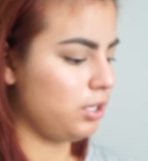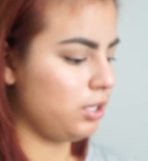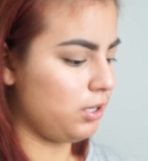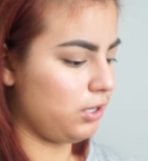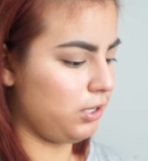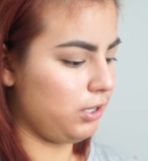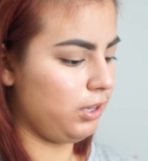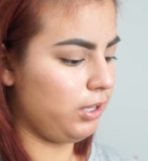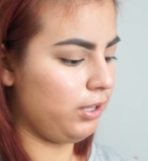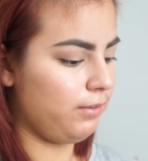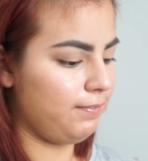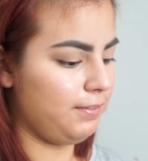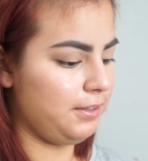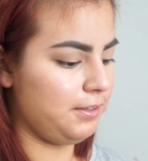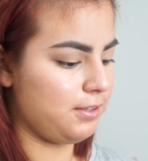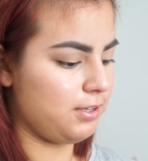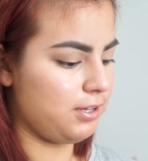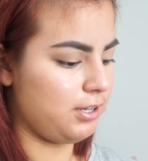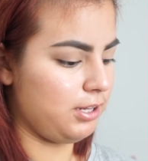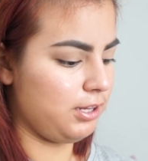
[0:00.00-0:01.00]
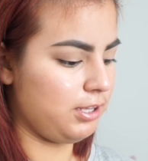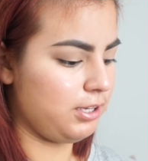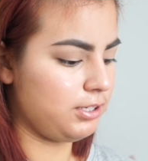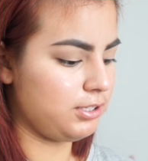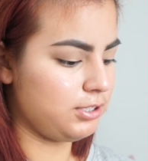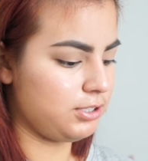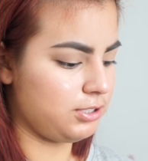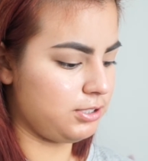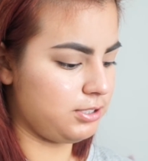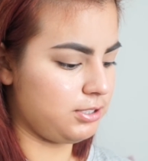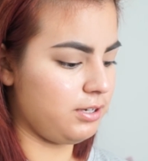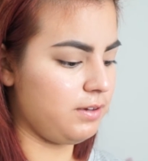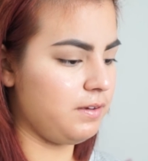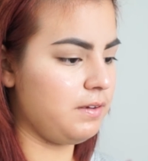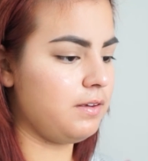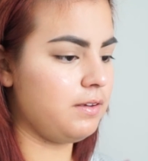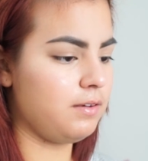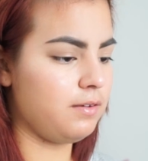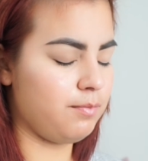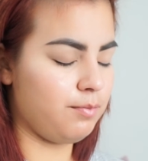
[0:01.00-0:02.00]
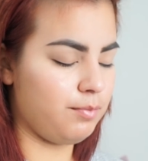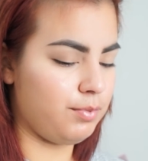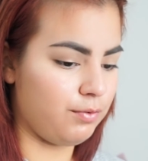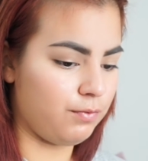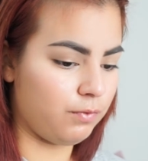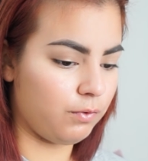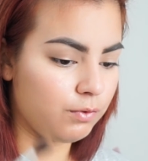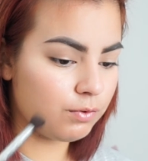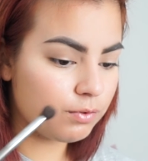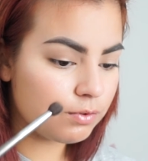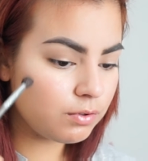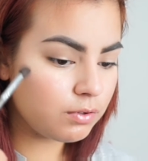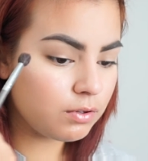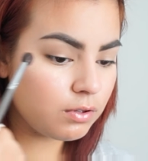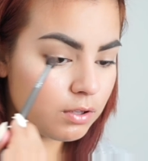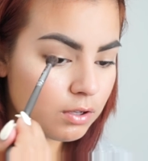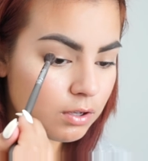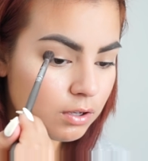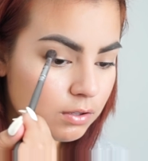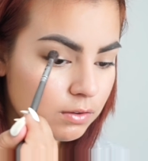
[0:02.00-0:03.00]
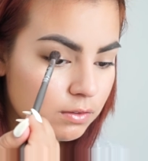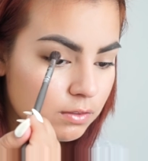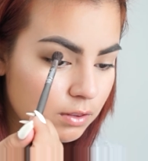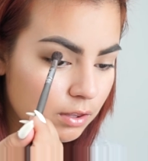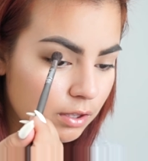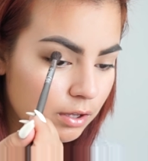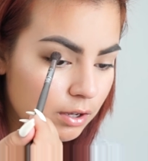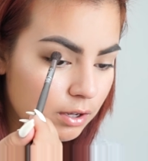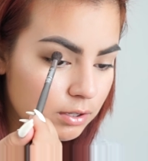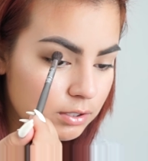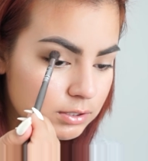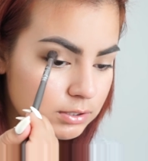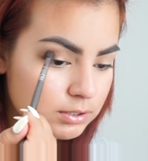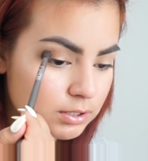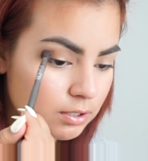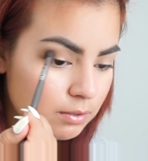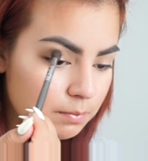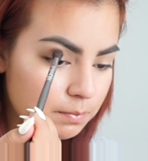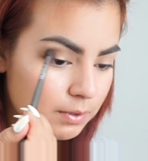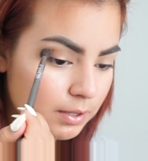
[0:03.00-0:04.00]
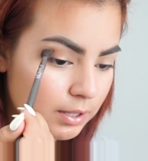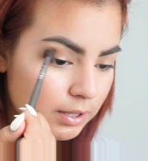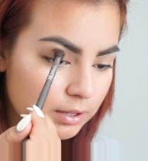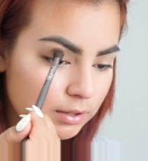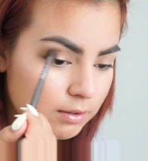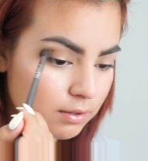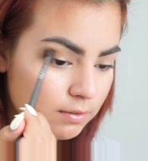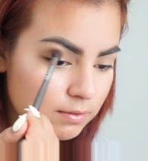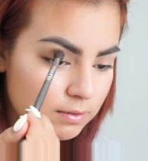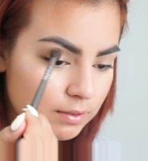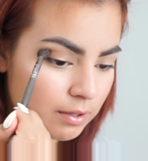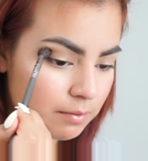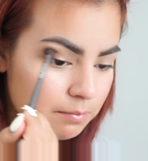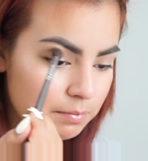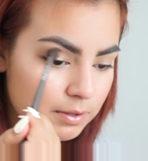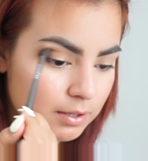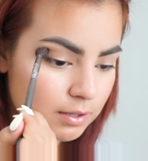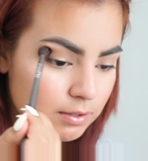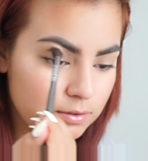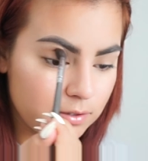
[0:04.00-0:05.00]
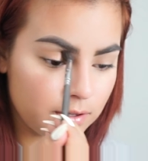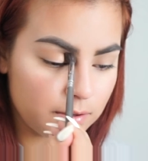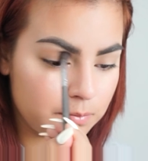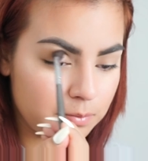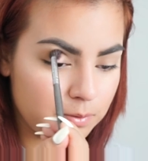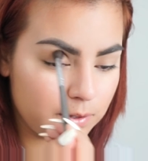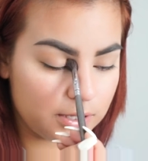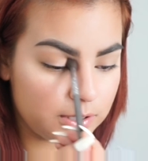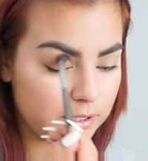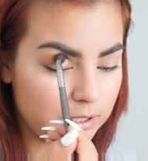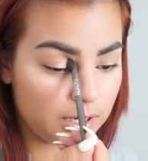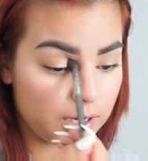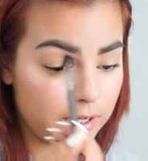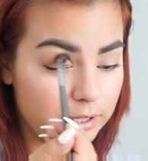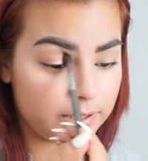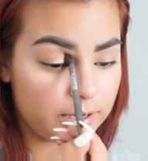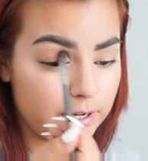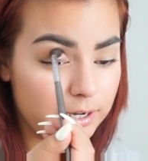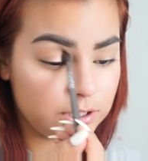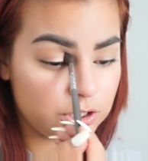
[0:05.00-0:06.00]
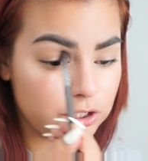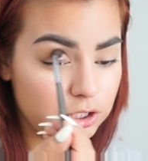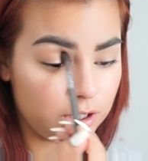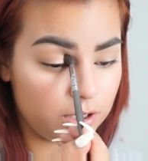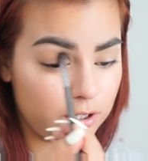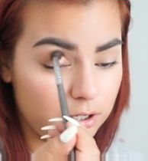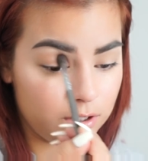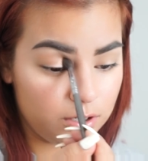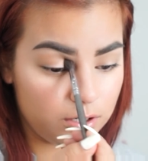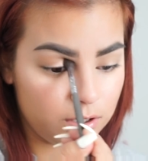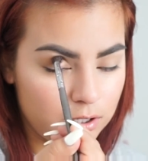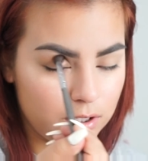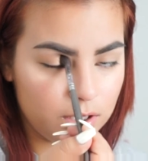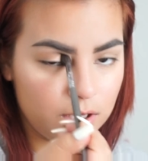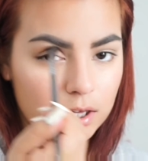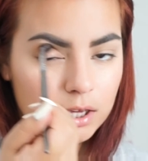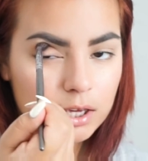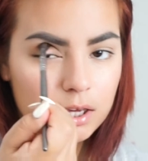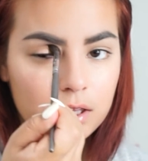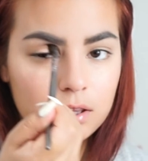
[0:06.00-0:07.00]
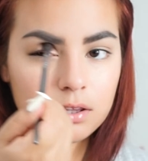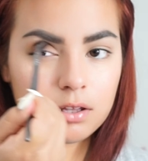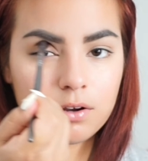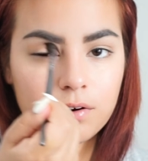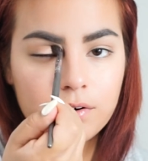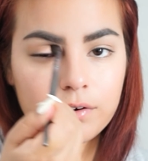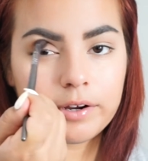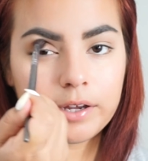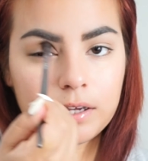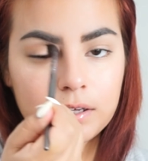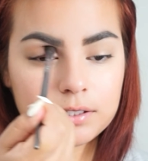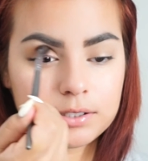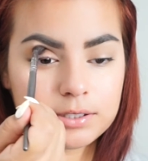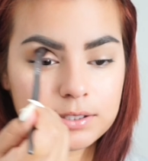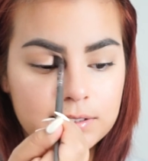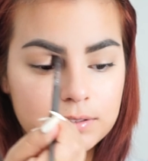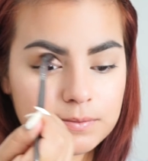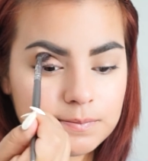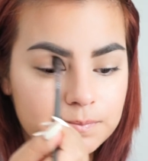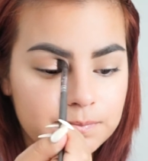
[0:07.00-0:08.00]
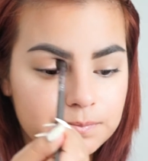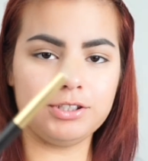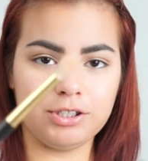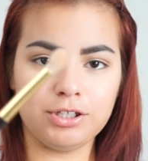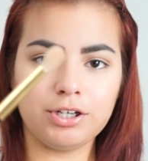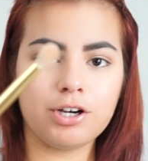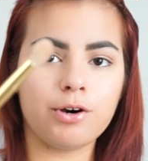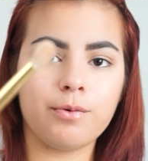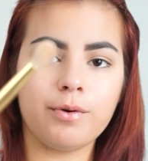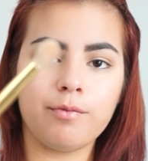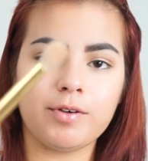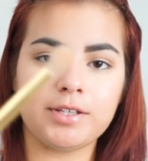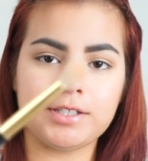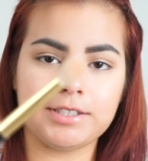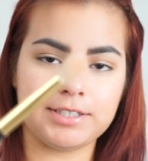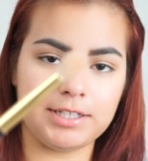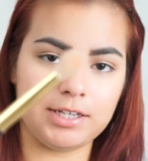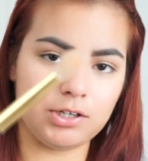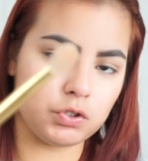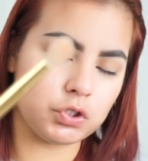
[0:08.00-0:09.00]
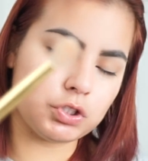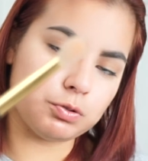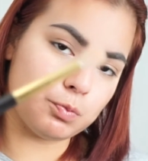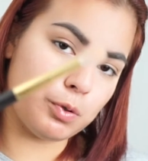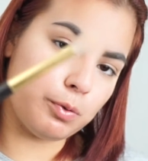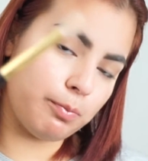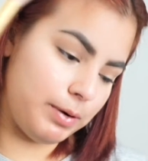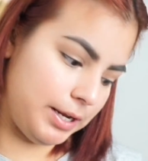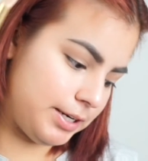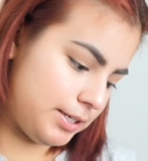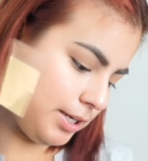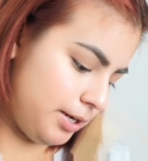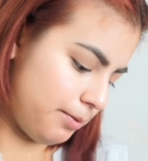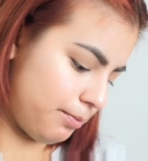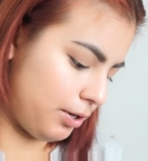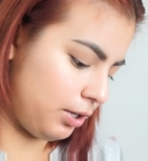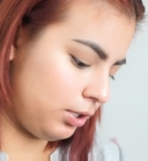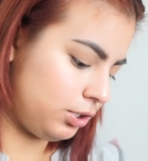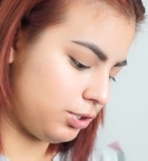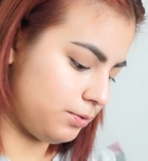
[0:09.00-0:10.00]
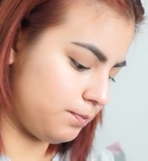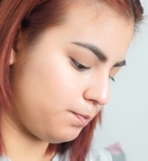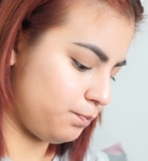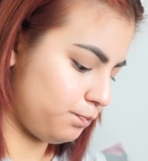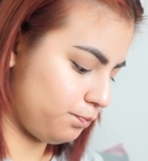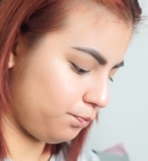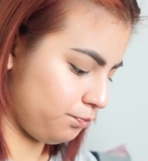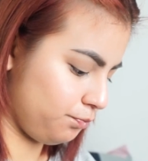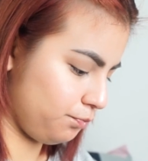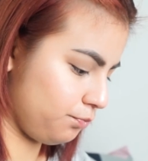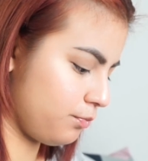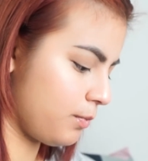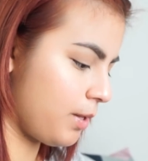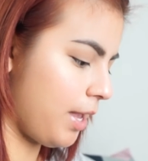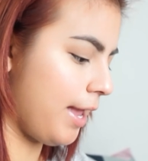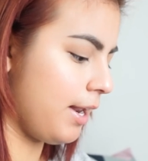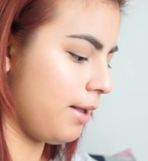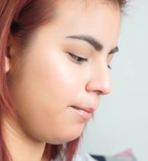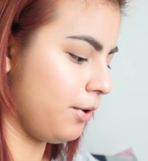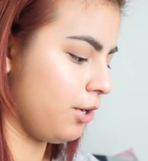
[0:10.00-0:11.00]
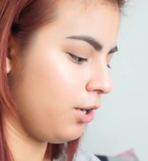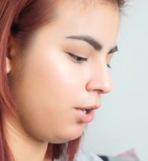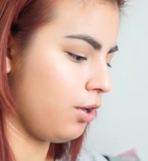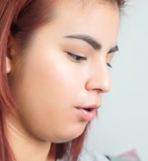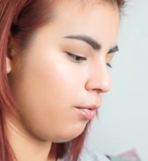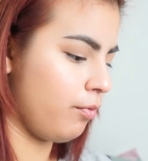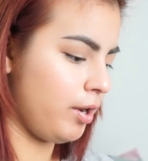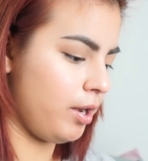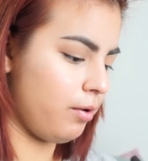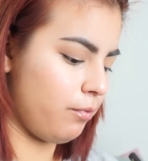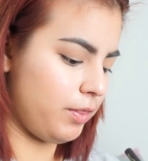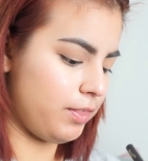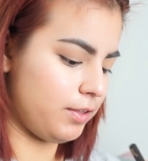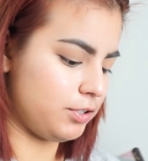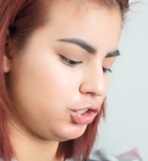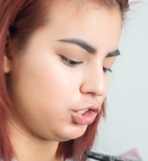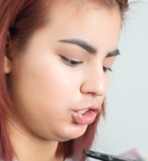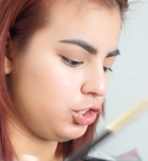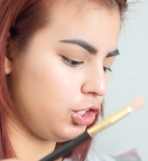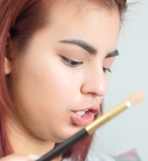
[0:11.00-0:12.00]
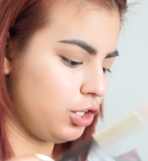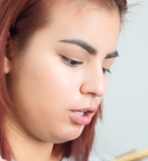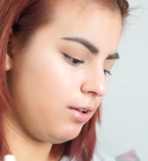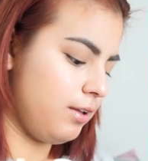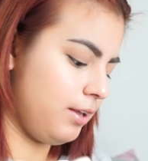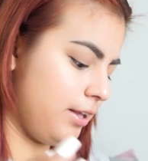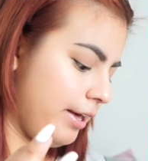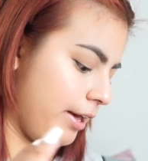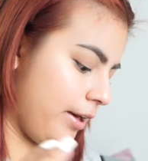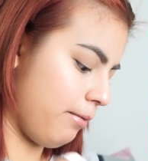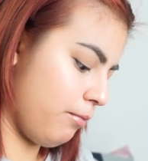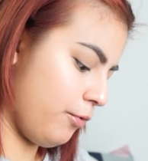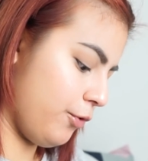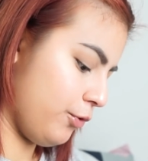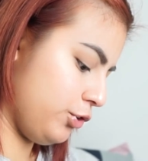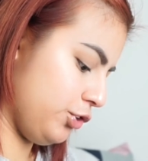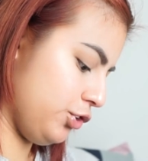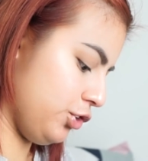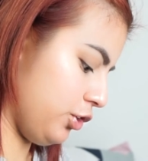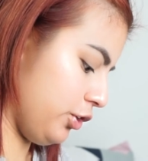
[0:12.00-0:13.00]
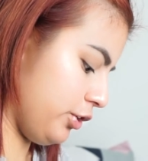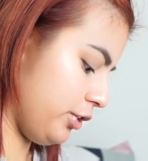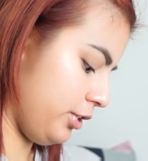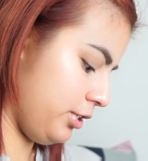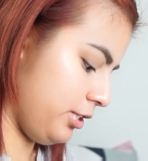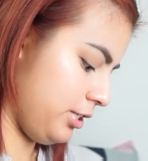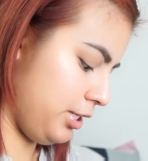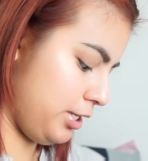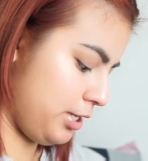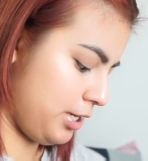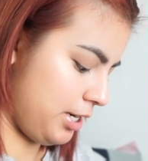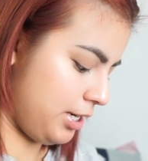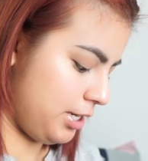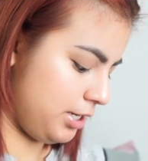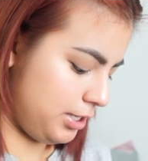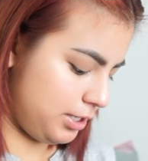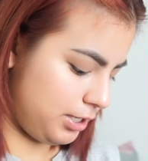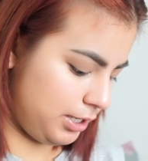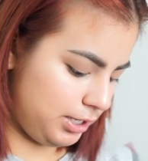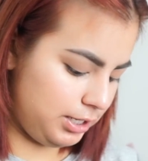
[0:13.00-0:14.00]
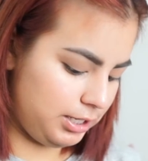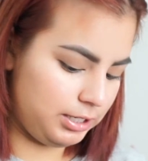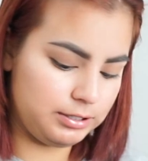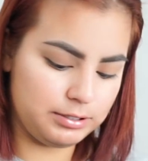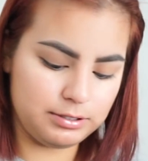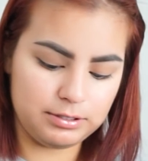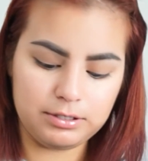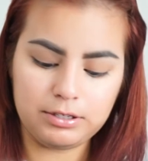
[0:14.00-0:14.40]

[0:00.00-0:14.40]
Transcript: I love this color, it's just beautiful. So I'm just going to apply that the same place I applied the other eyeshadow, in the crease. I'm just going to go in with this little small blending brush, and I'm going to go in with a more chocolatey kind of color.